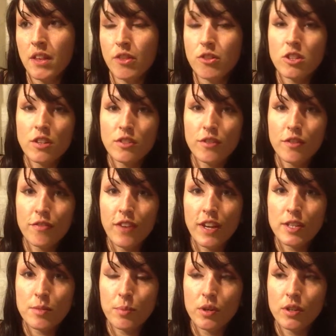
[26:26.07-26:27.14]
There's also the
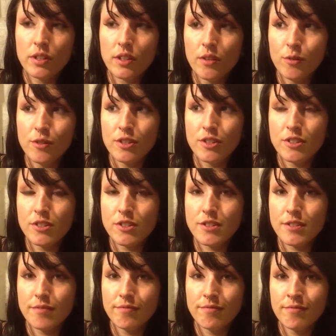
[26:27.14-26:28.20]
Facebook, which is just